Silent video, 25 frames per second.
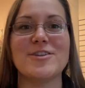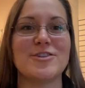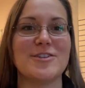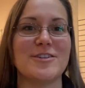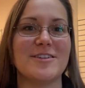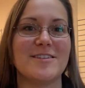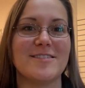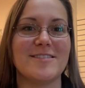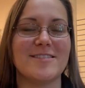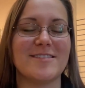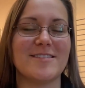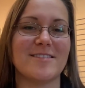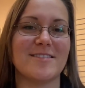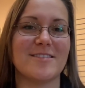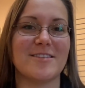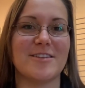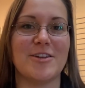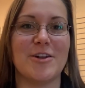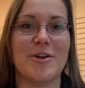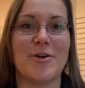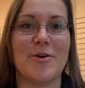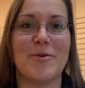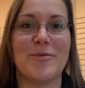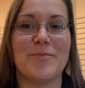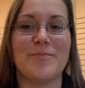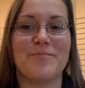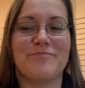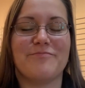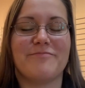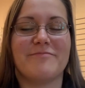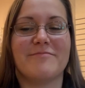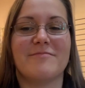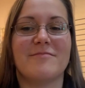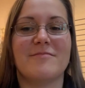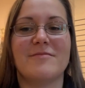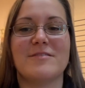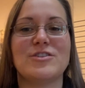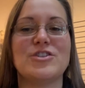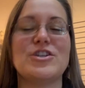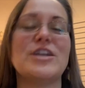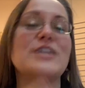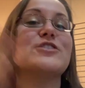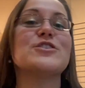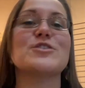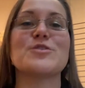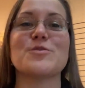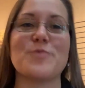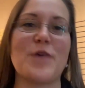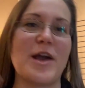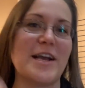is,
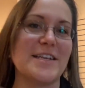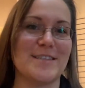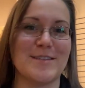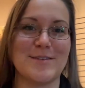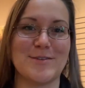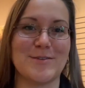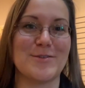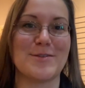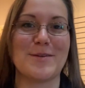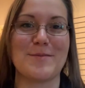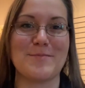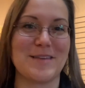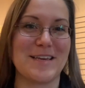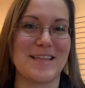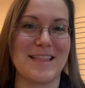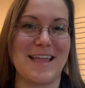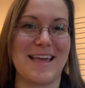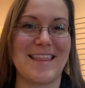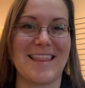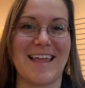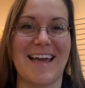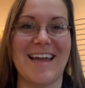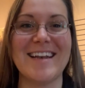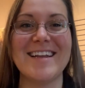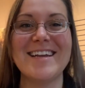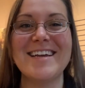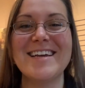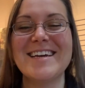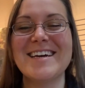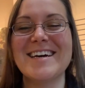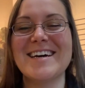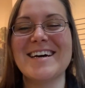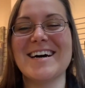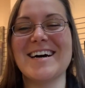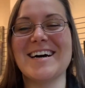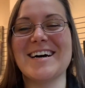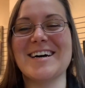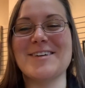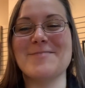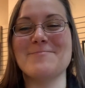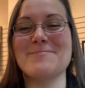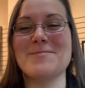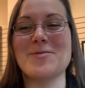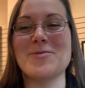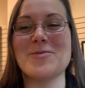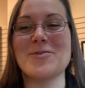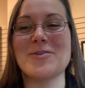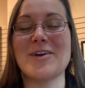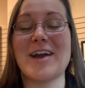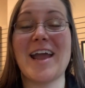changing the prices or something like that?
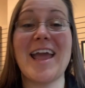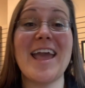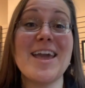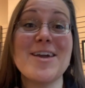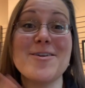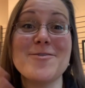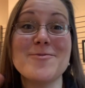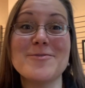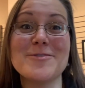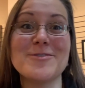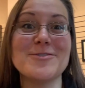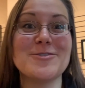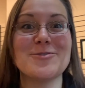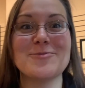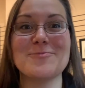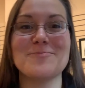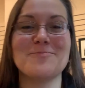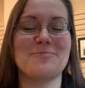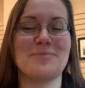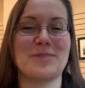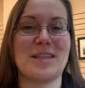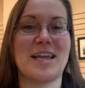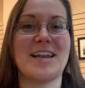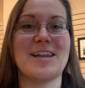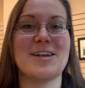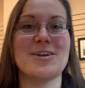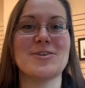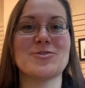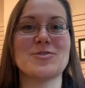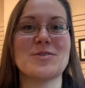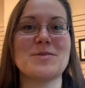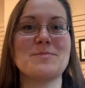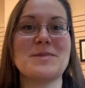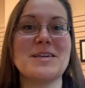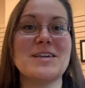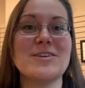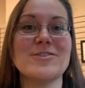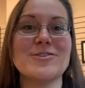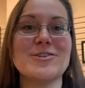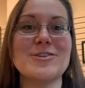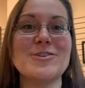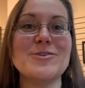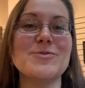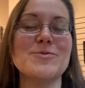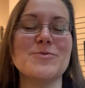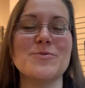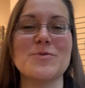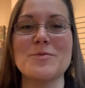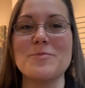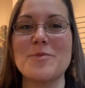Or, hey, we're planning a trip here
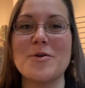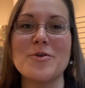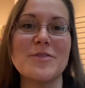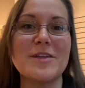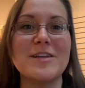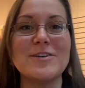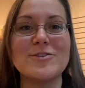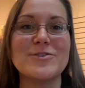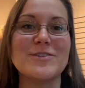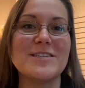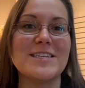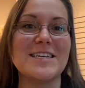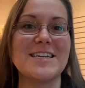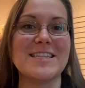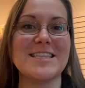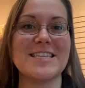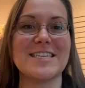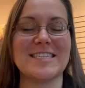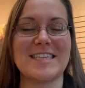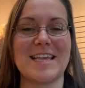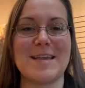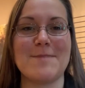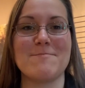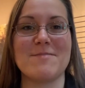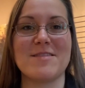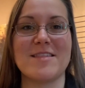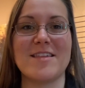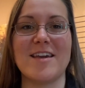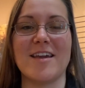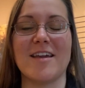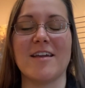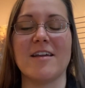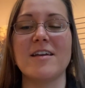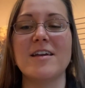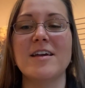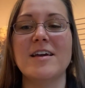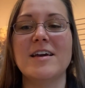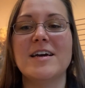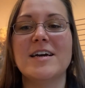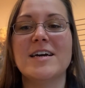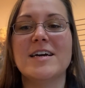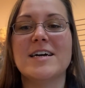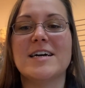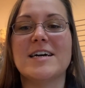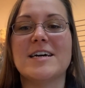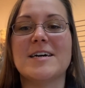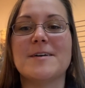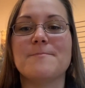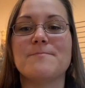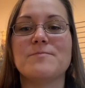too. We're both interested in the same thing.
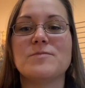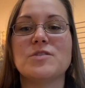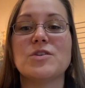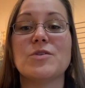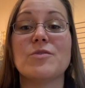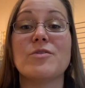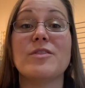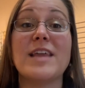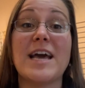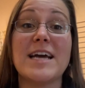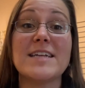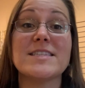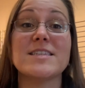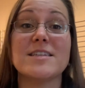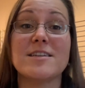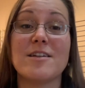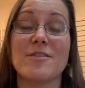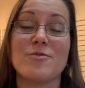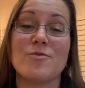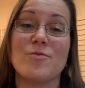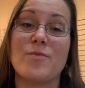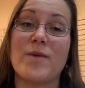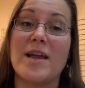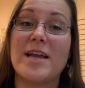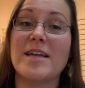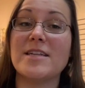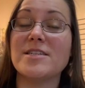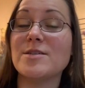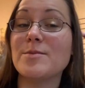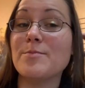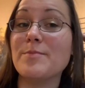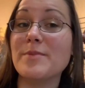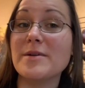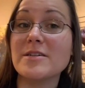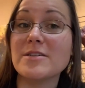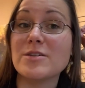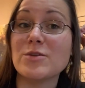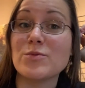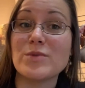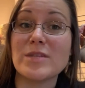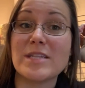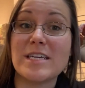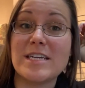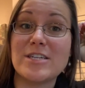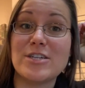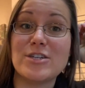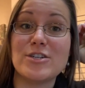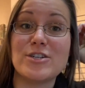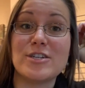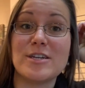So that's another way to build a
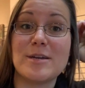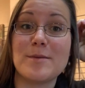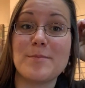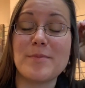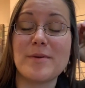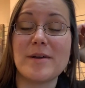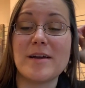relationship